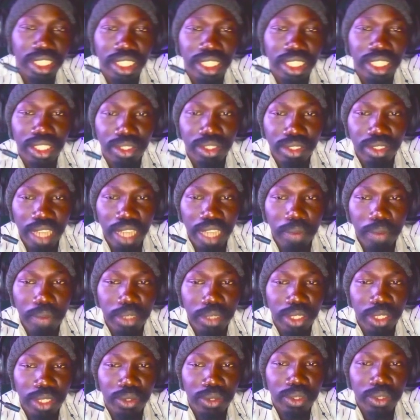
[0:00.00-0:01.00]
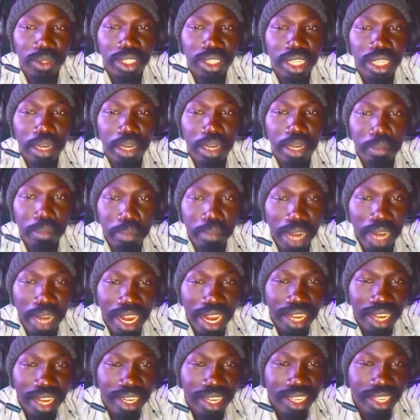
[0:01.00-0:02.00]
Good afternoon,
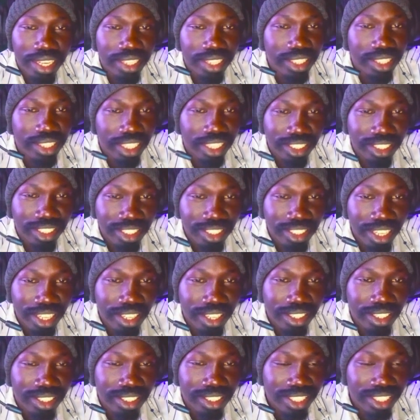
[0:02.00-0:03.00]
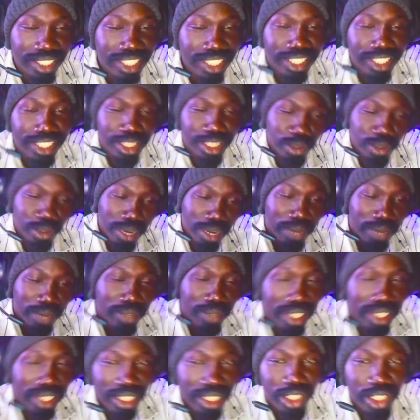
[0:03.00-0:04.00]
Malek Shangdar. This is one way.